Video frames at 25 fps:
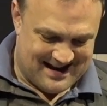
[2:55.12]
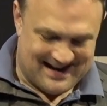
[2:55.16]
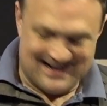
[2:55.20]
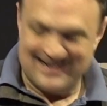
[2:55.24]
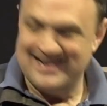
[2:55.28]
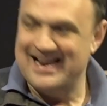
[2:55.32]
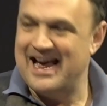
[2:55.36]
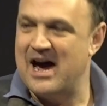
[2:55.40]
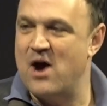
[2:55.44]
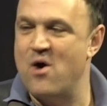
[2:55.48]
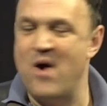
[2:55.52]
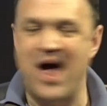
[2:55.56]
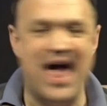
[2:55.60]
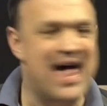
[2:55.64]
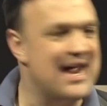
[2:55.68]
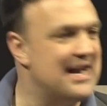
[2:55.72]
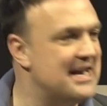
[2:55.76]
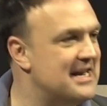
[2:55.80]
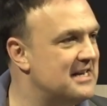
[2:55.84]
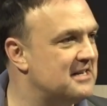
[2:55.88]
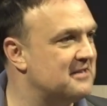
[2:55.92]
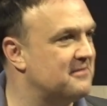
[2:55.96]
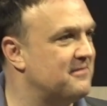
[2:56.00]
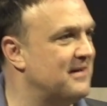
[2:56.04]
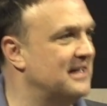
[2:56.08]
Now,
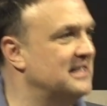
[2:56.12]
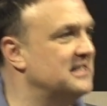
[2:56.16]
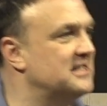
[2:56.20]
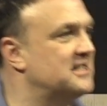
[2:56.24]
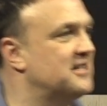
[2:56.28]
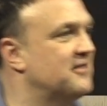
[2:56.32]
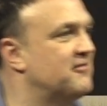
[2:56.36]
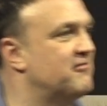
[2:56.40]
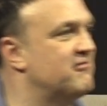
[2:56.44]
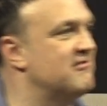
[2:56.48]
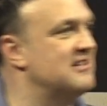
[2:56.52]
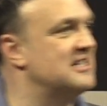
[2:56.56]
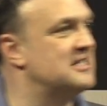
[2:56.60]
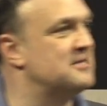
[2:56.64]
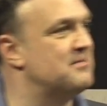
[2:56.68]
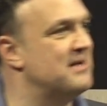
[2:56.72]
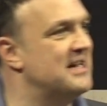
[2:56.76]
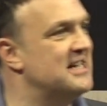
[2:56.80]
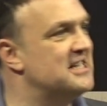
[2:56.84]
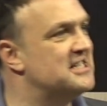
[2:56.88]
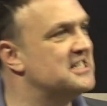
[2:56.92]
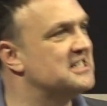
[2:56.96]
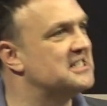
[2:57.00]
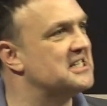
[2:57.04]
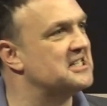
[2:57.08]
any defense of free
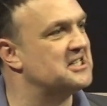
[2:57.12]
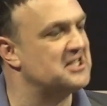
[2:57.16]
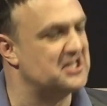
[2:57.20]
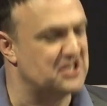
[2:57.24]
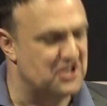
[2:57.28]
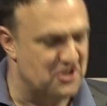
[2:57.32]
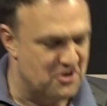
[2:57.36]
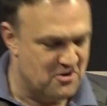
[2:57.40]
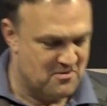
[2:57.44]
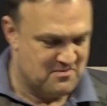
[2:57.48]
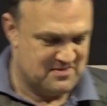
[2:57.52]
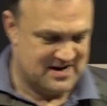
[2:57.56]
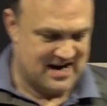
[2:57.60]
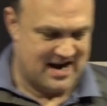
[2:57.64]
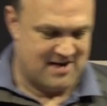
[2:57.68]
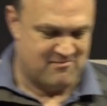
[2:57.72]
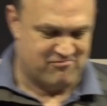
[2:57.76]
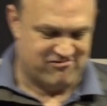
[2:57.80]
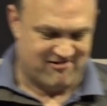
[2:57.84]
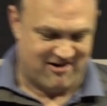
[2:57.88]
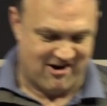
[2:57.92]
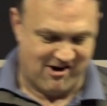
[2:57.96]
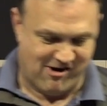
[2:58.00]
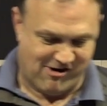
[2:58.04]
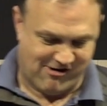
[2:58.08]
speech is assumed a
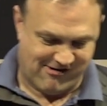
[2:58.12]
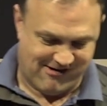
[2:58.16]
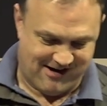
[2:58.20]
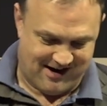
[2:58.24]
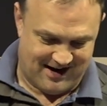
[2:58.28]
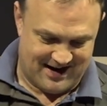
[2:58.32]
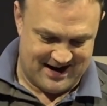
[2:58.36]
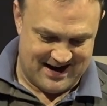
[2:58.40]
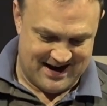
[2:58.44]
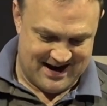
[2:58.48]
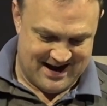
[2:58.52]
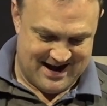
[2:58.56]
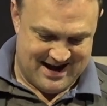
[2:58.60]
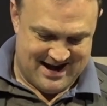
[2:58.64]
priori